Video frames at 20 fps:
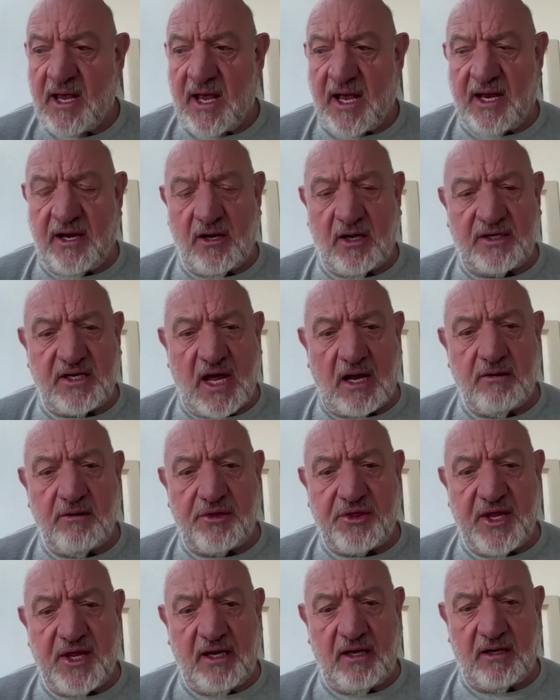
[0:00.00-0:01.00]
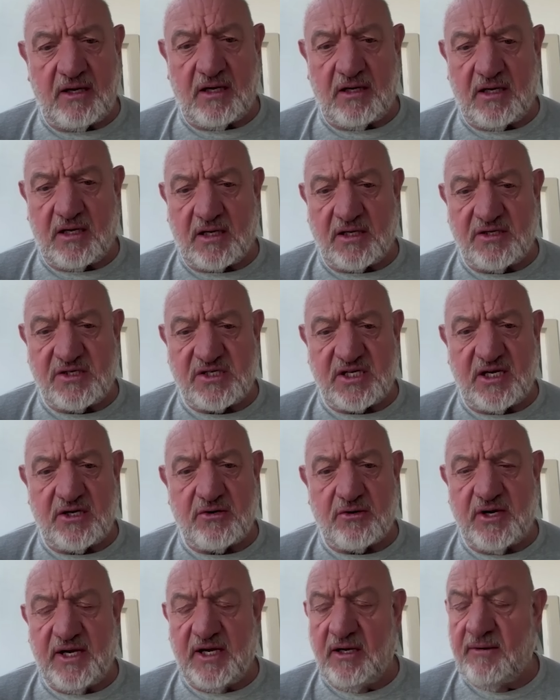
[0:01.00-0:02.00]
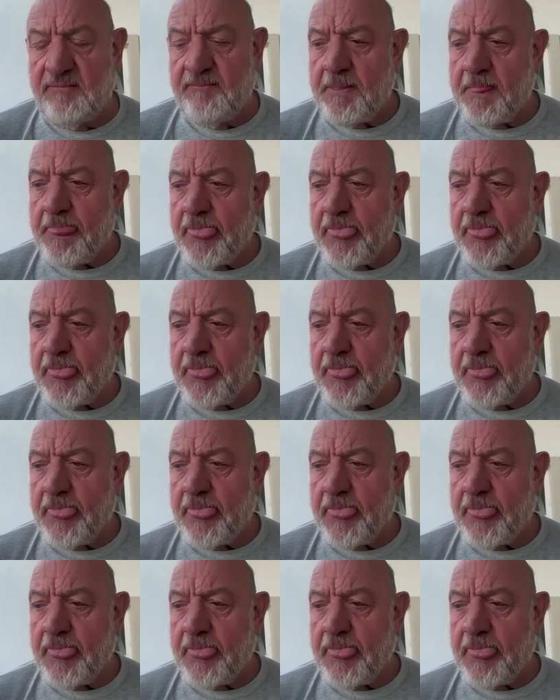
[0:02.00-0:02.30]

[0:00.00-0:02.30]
And I don't think, considering